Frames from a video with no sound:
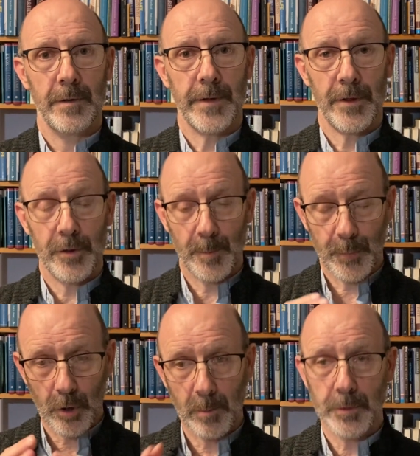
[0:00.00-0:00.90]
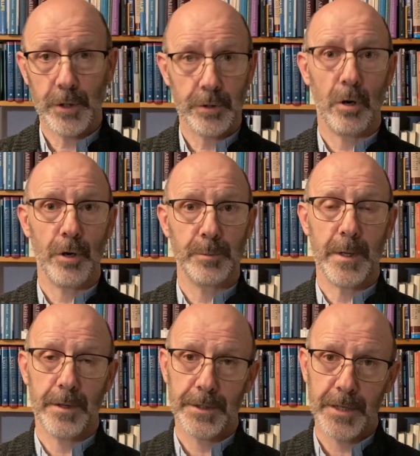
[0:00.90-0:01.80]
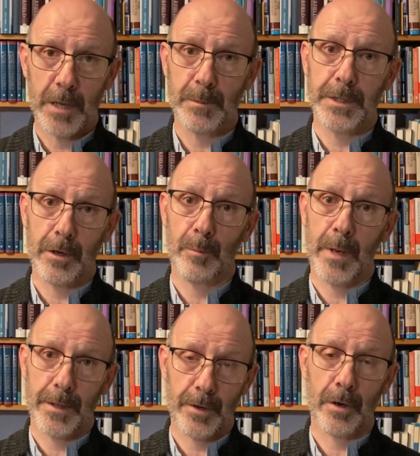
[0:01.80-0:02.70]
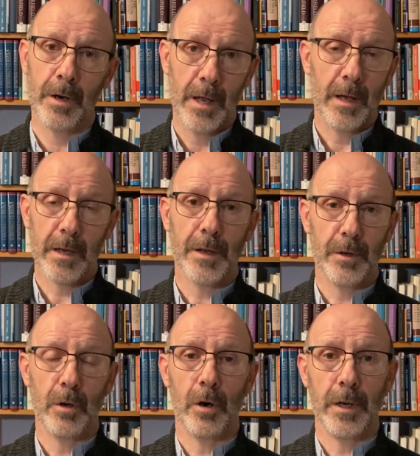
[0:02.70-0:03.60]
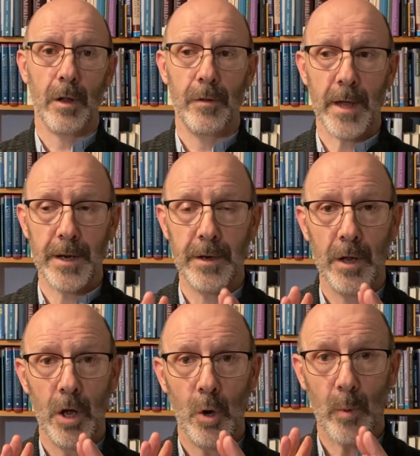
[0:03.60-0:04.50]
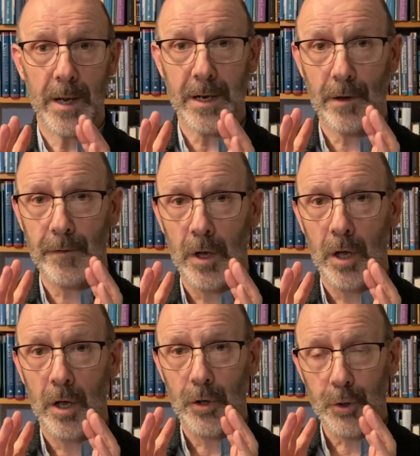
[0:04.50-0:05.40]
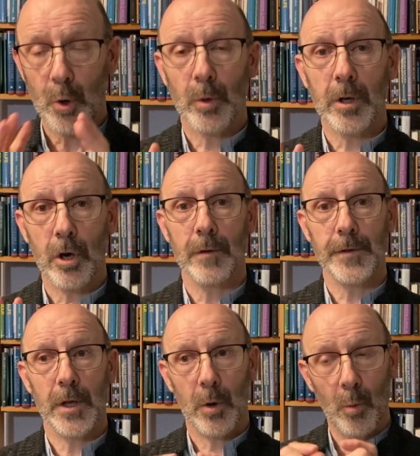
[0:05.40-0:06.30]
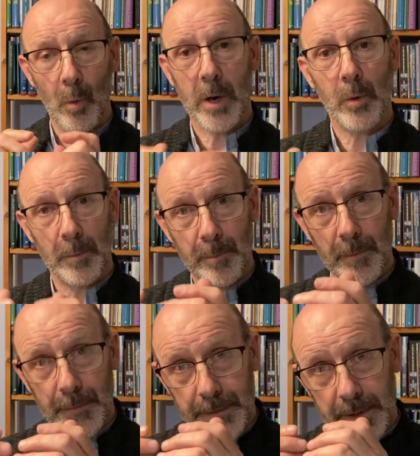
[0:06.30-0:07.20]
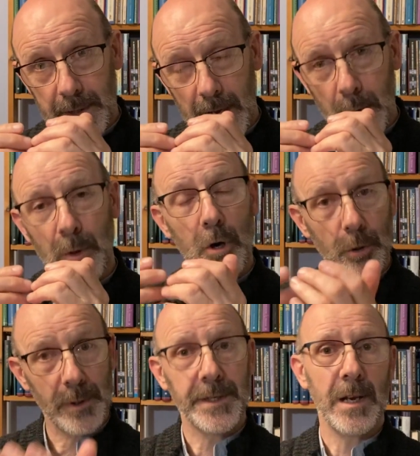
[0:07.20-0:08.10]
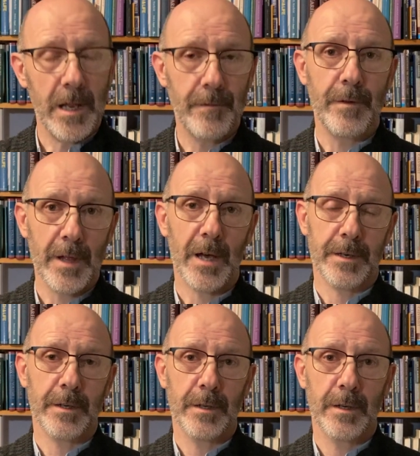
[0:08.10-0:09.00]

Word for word: then the promises God has made, the statements here made that are categorical, then we can have total confidence that we will, he, God will deliver that.